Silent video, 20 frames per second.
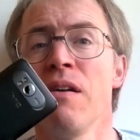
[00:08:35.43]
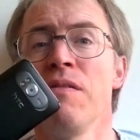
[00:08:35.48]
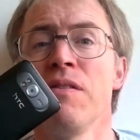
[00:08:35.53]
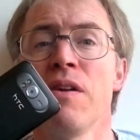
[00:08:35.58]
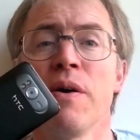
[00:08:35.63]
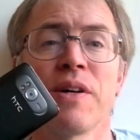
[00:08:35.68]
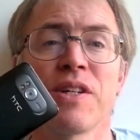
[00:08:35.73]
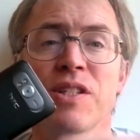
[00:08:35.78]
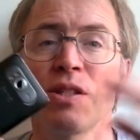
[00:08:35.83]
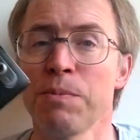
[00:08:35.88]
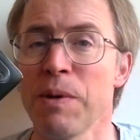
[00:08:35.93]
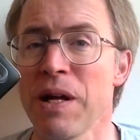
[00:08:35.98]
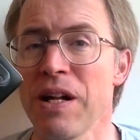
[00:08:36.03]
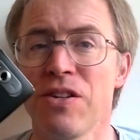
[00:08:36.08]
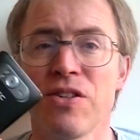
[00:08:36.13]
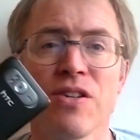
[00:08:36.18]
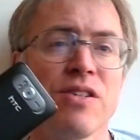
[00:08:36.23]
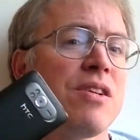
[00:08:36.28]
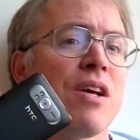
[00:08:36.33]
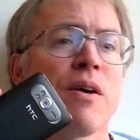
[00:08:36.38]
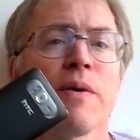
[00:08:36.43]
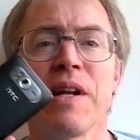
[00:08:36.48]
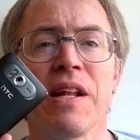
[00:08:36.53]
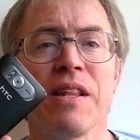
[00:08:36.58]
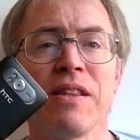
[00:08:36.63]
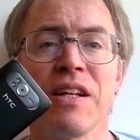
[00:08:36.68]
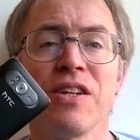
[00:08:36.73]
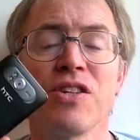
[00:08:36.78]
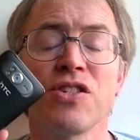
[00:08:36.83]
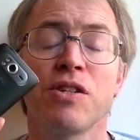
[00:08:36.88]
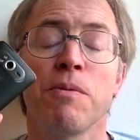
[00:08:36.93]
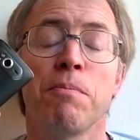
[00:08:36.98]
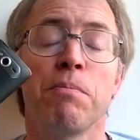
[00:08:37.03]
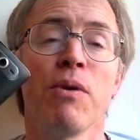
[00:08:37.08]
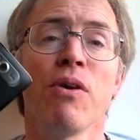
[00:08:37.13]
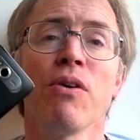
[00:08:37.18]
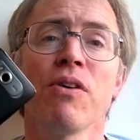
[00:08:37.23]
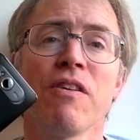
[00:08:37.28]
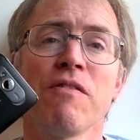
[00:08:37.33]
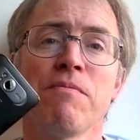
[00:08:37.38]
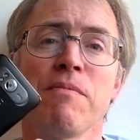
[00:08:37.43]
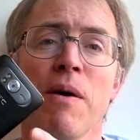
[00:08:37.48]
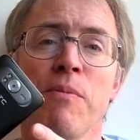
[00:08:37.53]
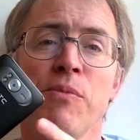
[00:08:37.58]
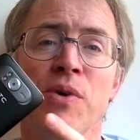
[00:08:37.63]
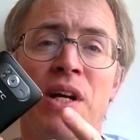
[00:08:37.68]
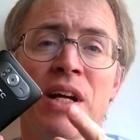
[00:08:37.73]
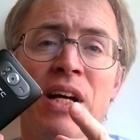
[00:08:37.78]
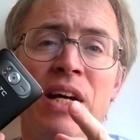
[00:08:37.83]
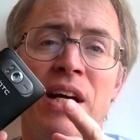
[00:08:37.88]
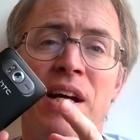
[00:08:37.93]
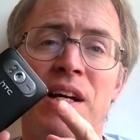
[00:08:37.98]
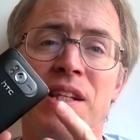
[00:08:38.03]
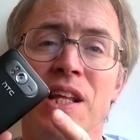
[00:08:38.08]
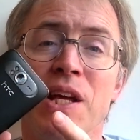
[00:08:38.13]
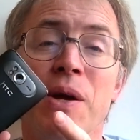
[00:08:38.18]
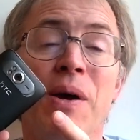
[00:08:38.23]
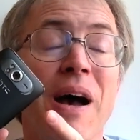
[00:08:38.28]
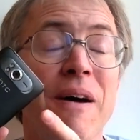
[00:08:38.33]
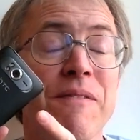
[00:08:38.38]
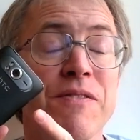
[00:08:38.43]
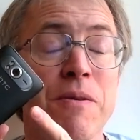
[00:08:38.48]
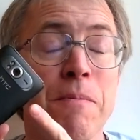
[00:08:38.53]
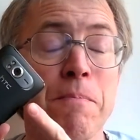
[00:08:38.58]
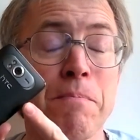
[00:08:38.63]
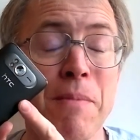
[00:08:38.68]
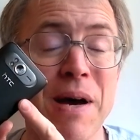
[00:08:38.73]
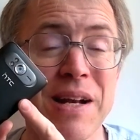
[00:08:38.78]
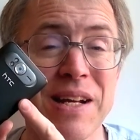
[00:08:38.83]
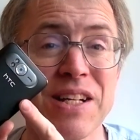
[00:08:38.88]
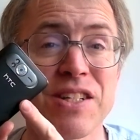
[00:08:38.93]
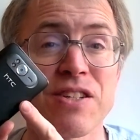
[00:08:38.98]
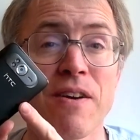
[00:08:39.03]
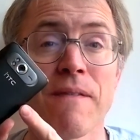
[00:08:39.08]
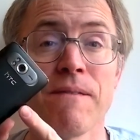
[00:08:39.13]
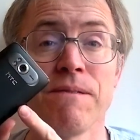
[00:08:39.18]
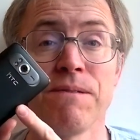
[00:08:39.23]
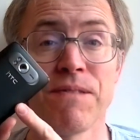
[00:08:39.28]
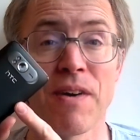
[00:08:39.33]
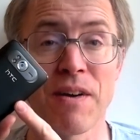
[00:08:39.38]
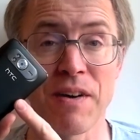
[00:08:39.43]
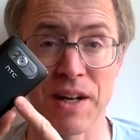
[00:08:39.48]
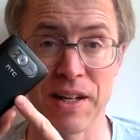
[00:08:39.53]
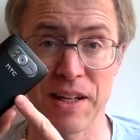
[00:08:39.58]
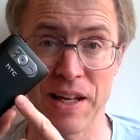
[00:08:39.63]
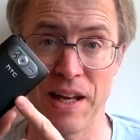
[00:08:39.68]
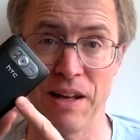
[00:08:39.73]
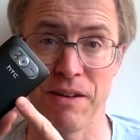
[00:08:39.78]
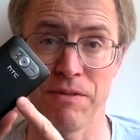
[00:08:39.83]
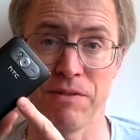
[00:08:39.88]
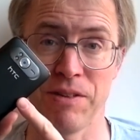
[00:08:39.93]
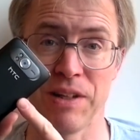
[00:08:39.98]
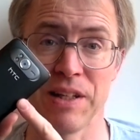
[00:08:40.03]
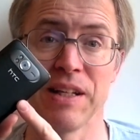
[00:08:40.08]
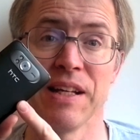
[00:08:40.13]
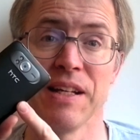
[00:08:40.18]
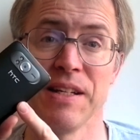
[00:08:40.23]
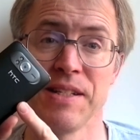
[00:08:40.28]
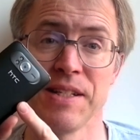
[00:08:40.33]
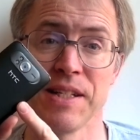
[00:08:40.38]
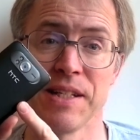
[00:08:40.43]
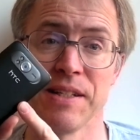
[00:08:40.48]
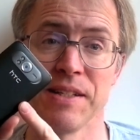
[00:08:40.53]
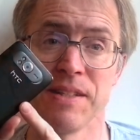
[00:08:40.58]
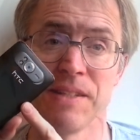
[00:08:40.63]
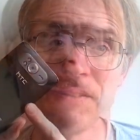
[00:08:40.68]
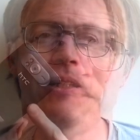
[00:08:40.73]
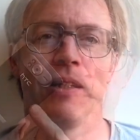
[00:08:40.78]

no expansion, no anything, just a block of memory that you have to manage very carefully indeed.